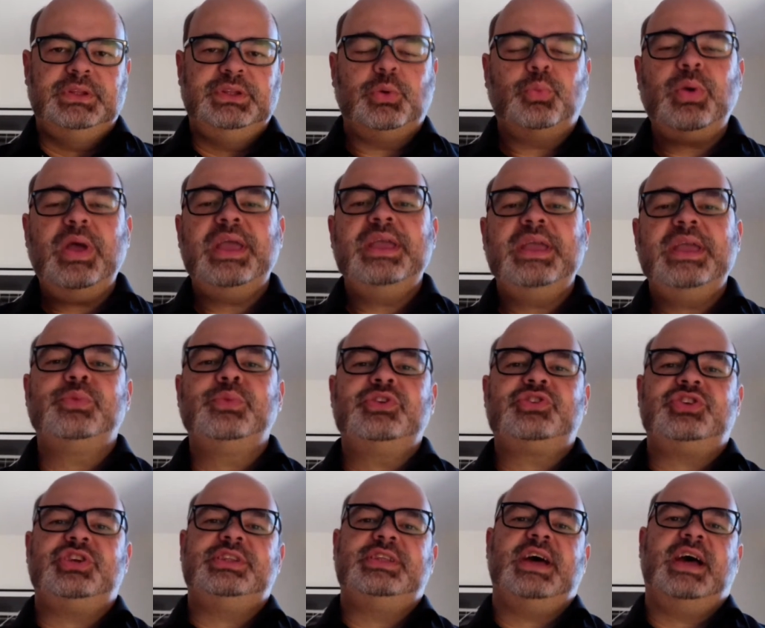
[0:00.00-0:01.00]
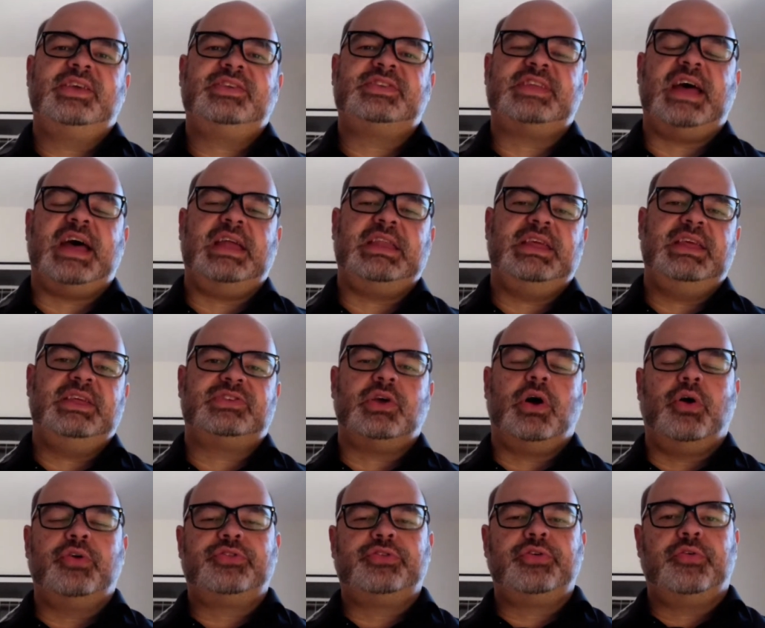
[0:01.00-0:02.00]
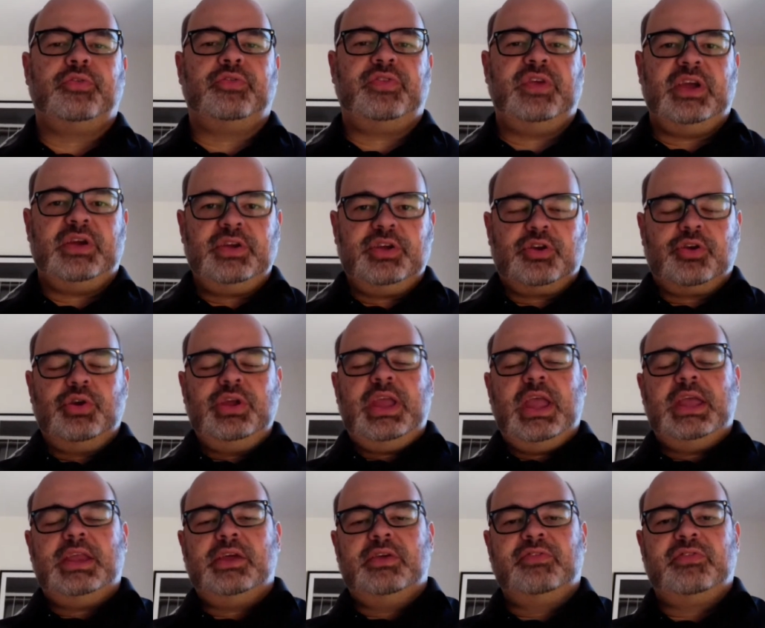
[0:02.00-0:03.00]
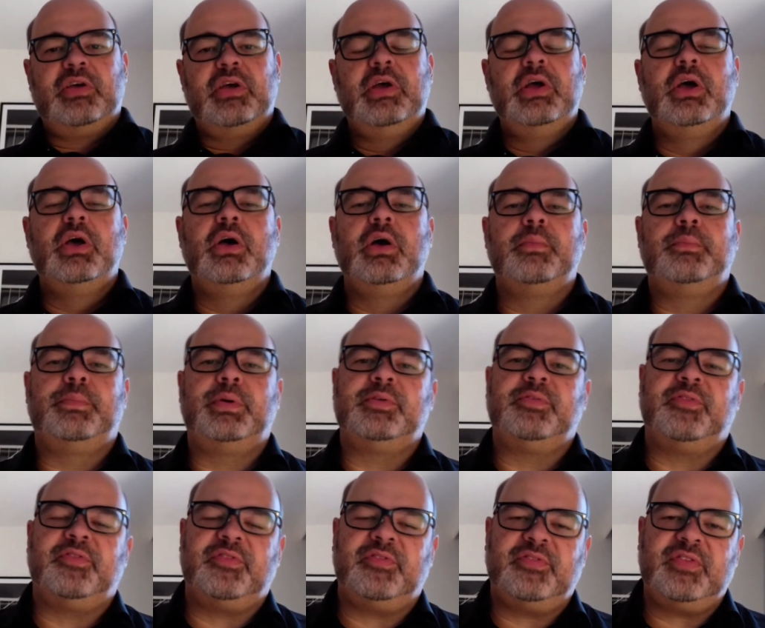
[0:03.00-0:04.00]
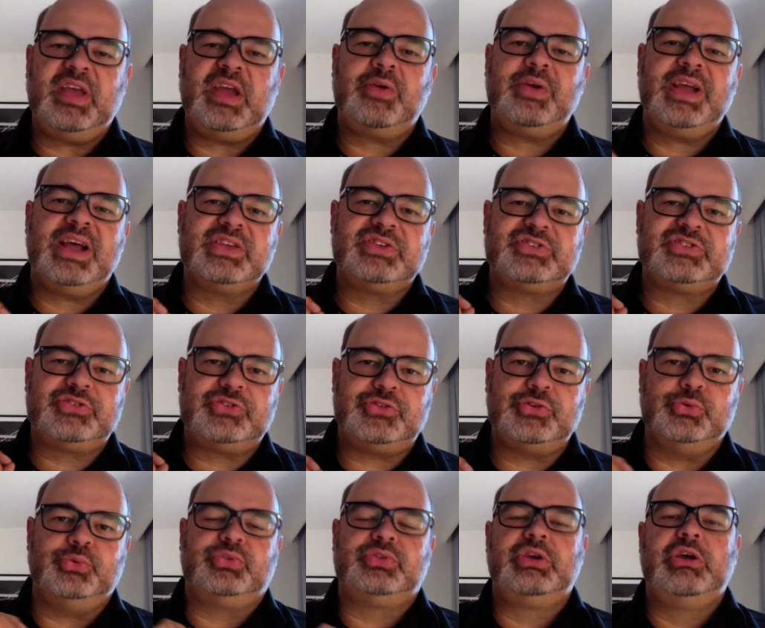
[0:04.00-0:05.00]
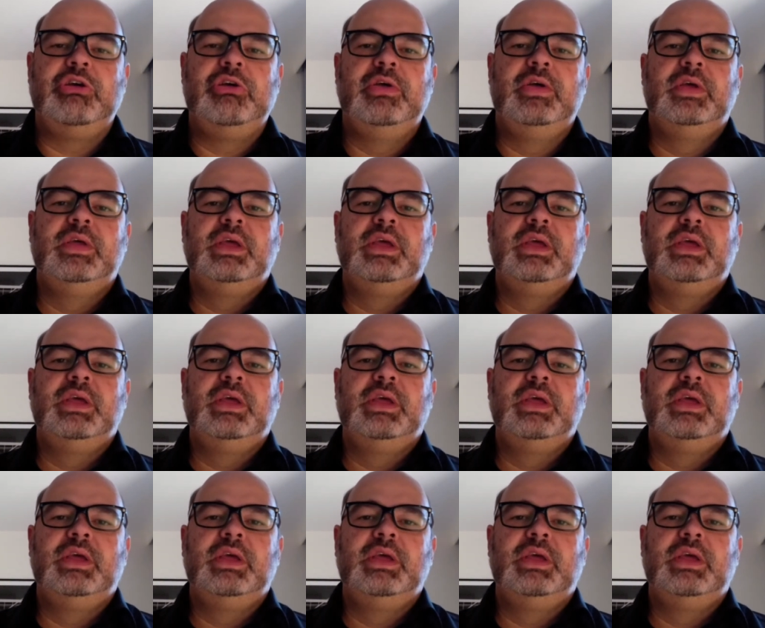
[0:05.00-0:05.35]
The way in which he does that is also very creative but very astute.